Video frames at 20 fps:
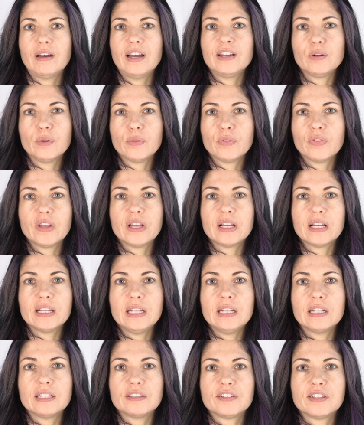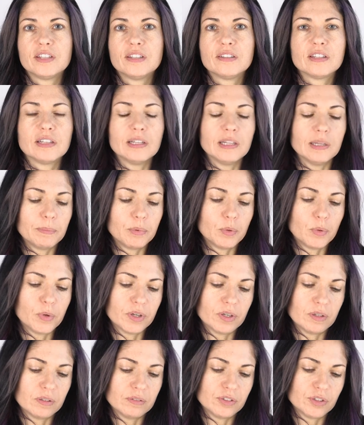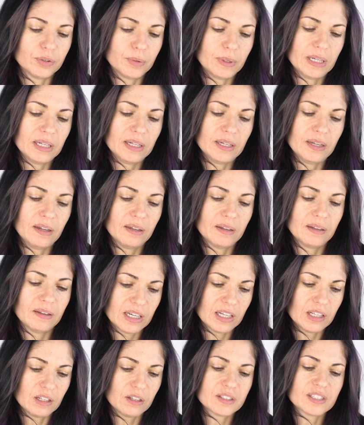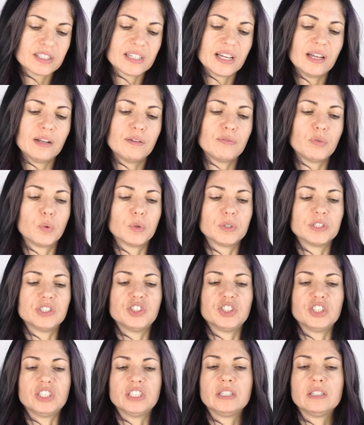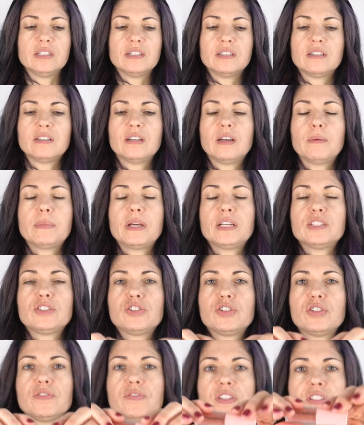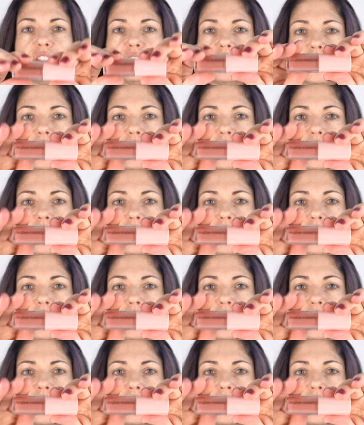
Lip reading: I don't think I need a tinted lip oil, do I? It looks kind of orangey. I'm not sure if this is